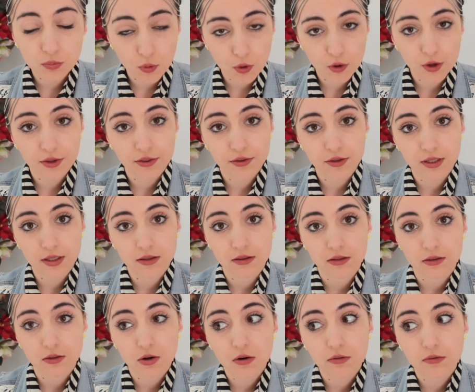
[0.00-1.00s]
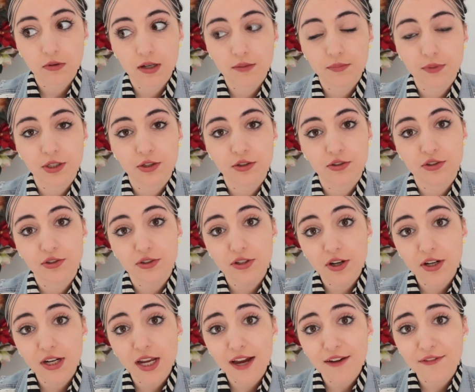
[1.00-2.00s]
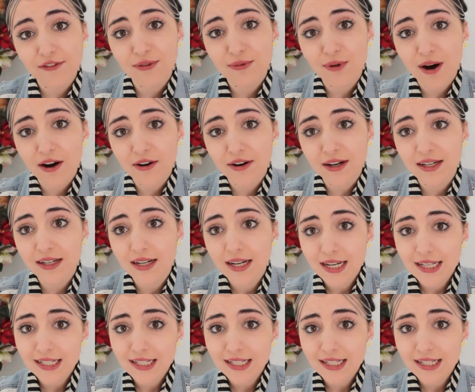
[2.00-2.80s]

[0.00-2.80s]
worth it in the long run because you don't have to worry,